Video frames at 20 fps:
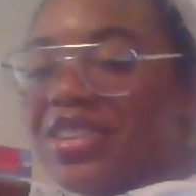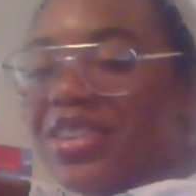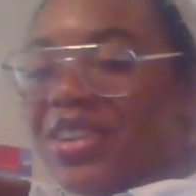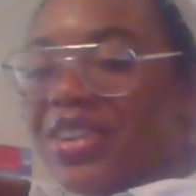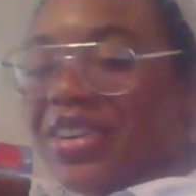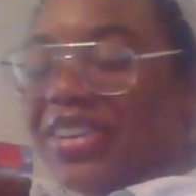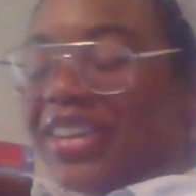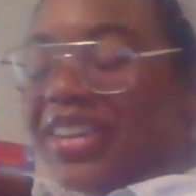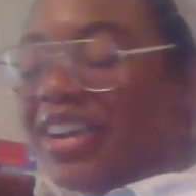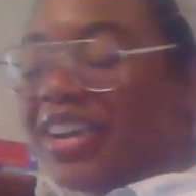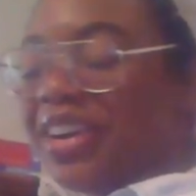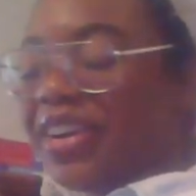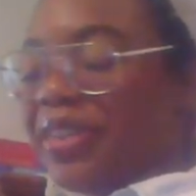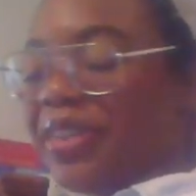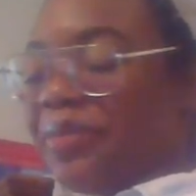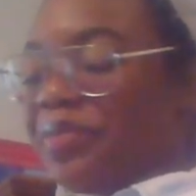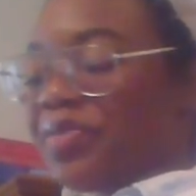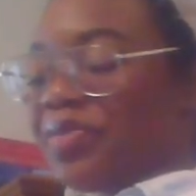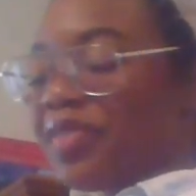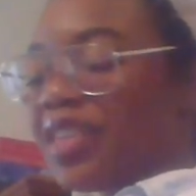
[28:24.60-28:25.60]
earlier,
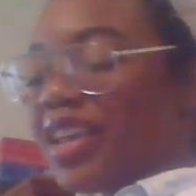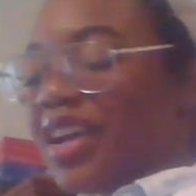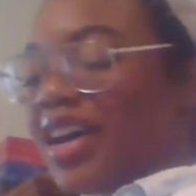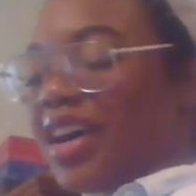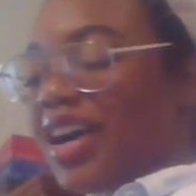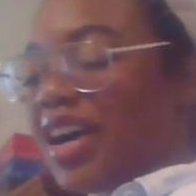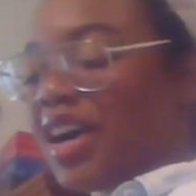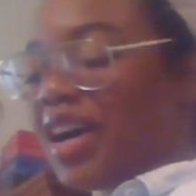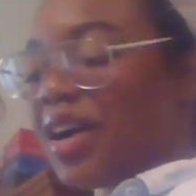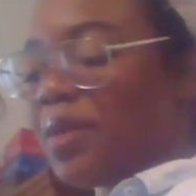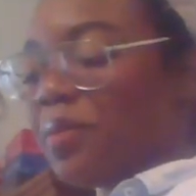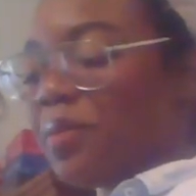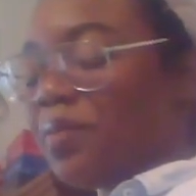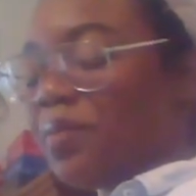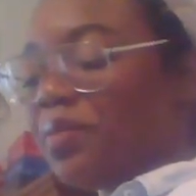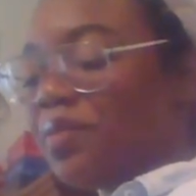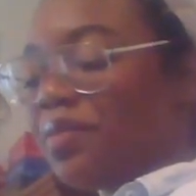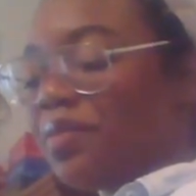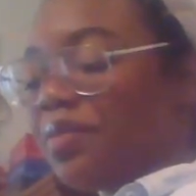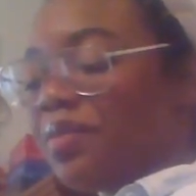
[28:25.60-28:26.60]

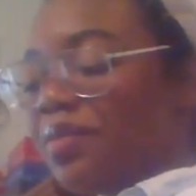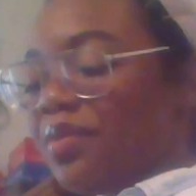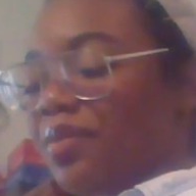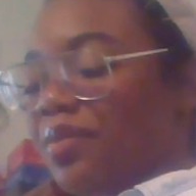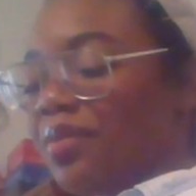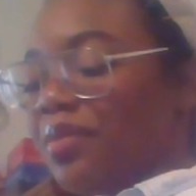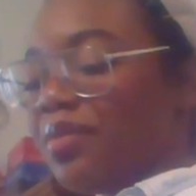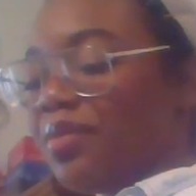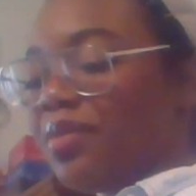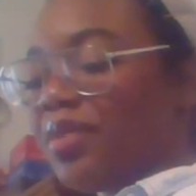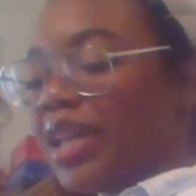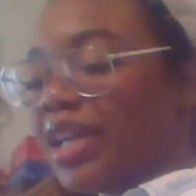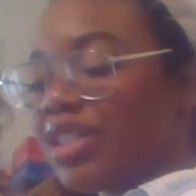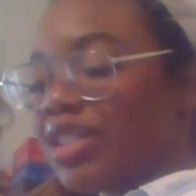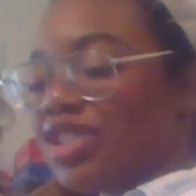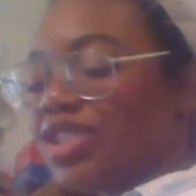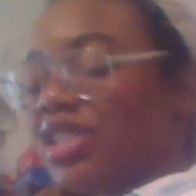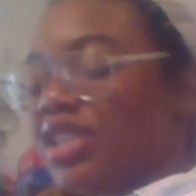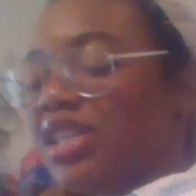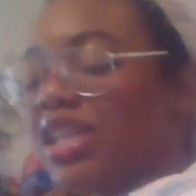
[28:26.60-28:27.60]
that
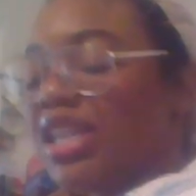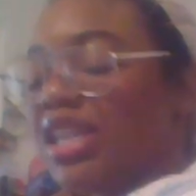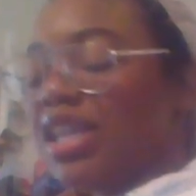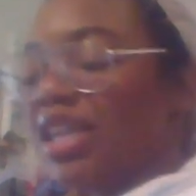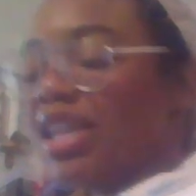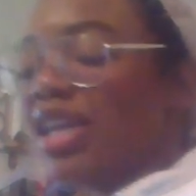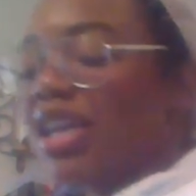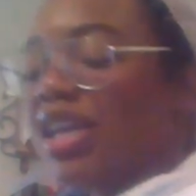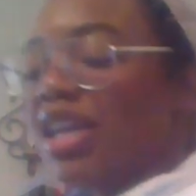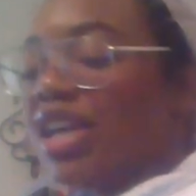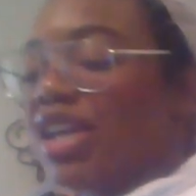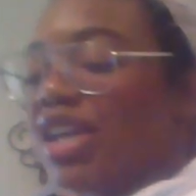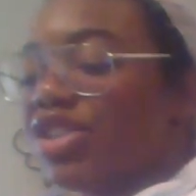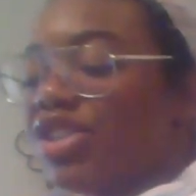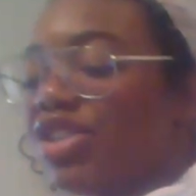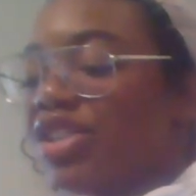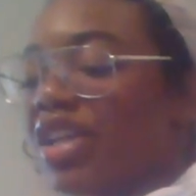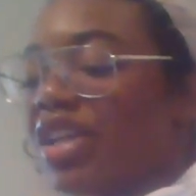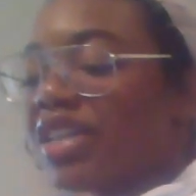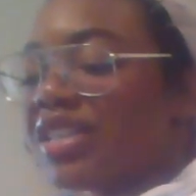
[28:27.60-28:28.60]
she
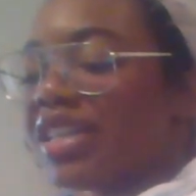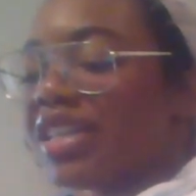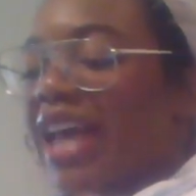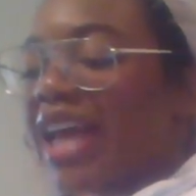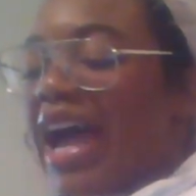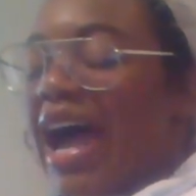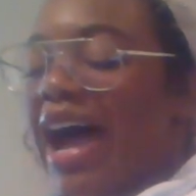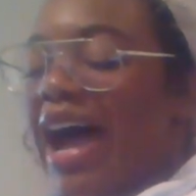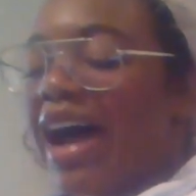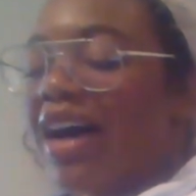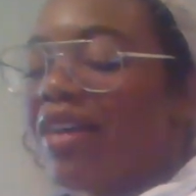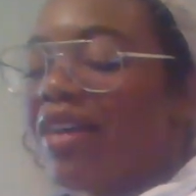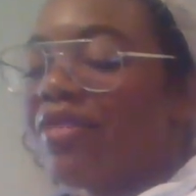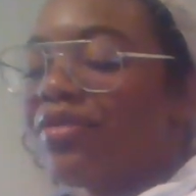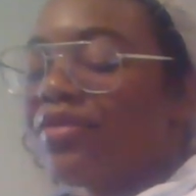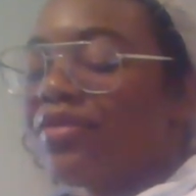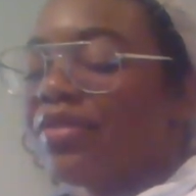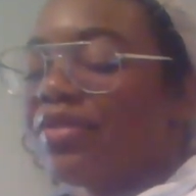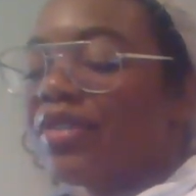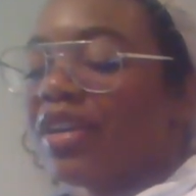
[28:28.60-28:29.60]
doesn't have
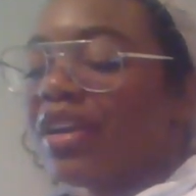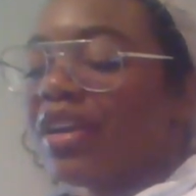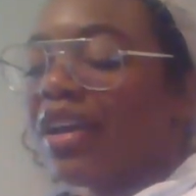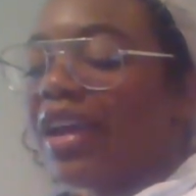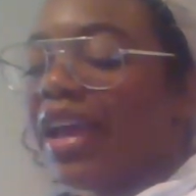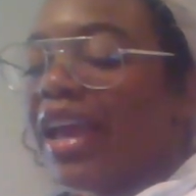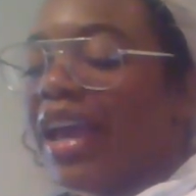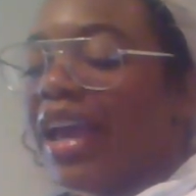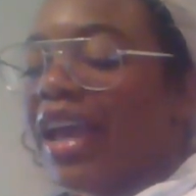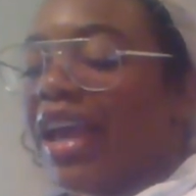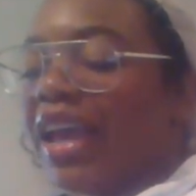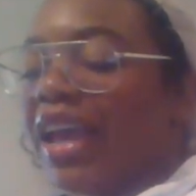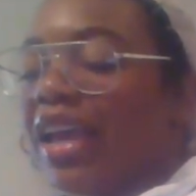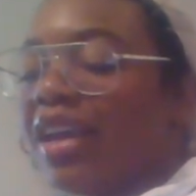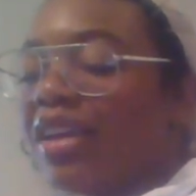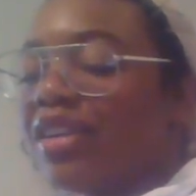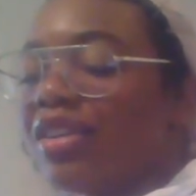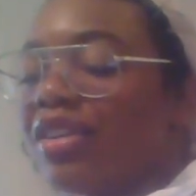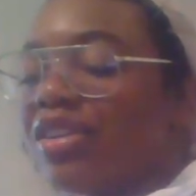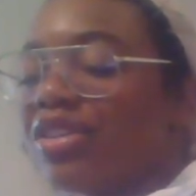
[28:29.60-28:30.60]

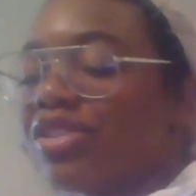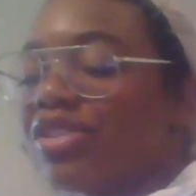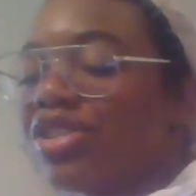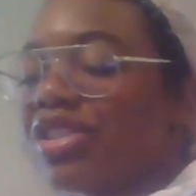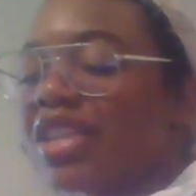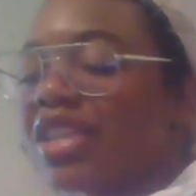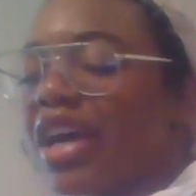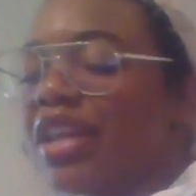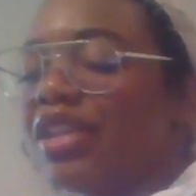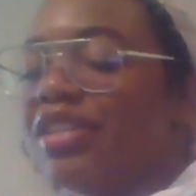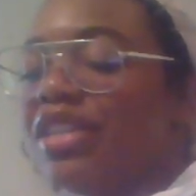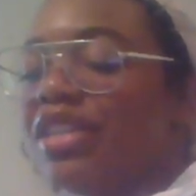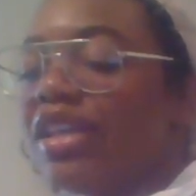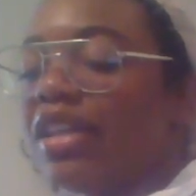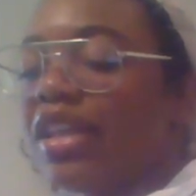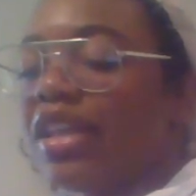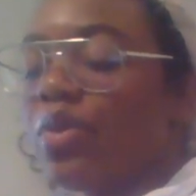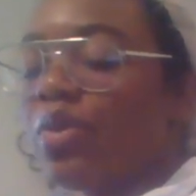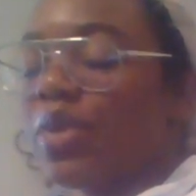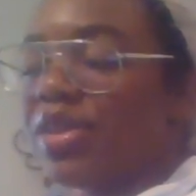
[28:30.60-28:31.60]
she's kind of
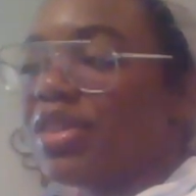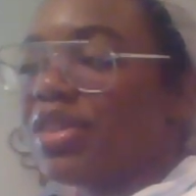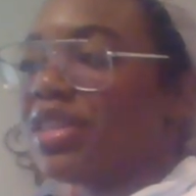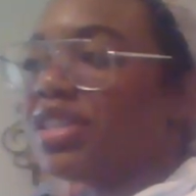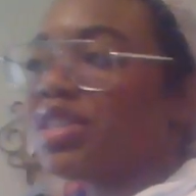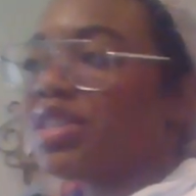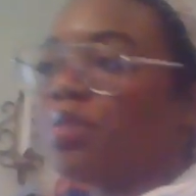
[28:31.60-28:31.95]
dealing with this